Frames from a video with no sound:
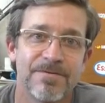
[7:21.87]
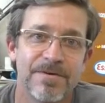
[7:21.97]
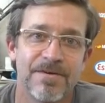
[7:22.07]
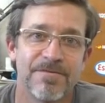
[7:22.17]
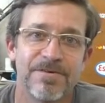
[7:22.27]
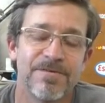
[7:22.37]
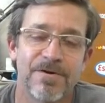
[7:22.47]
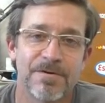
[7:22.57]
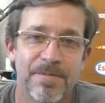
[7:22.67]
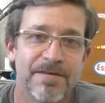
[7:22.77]
whenever you
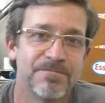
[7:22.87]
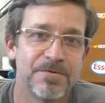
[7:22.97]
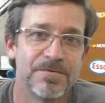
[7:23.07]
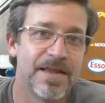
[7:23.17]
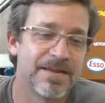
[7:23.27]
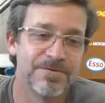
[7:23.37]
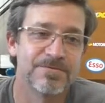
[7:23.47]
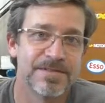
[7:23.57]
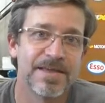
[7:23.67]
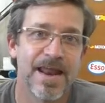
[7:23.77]
talk about food, and
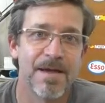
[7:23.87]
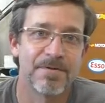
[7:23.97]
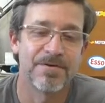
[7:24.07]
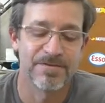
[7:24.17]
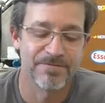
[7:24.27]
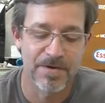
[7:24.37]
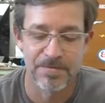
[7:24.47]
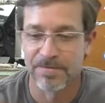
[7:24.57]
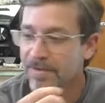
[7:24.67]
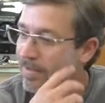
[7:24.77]
you'll see it happen on the
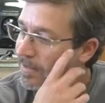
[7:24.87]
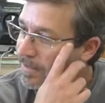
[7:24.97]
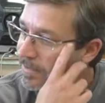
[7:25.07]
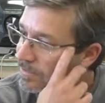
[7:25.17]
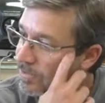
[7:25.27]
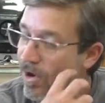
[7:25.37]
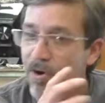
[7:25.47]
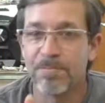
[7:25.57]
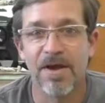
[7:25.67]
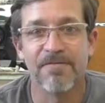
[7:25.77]
phone. So I
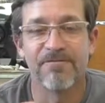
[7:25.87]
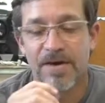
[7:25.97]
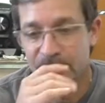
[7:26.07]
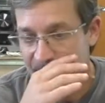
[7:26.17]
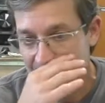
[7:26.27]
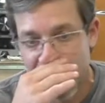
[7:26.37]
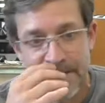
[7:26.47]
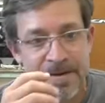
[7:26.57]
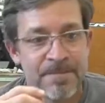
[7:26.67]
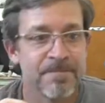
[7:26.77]
hope you have fun with
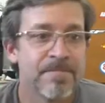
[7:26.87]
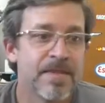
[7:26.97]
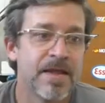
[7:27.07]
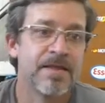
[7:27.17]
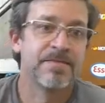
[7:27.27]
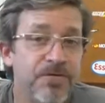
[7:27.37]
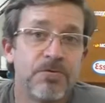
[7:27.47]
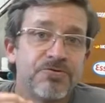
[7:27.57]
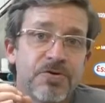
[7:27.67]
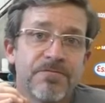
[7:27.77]
that.
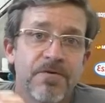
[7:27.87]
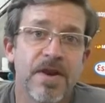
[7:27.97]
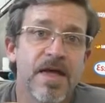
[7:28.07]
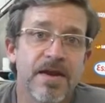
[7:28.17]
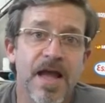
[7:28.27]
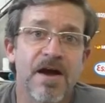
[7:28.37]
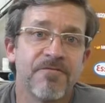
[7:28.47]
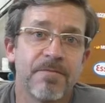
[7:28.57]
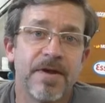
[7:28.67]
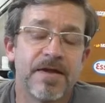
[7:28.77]
Future phonetic
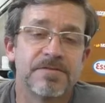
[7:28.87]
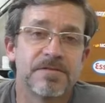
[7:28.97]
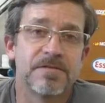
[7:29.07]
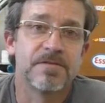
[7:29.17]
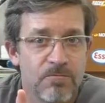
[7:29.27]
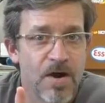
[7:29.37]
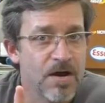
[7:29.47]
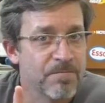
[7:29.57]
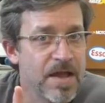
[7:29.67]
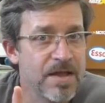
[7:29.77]
alphabet.
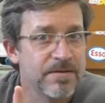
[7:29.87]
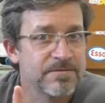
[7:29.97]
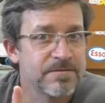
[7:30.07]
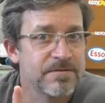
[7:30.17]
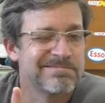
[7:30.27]
Rock band.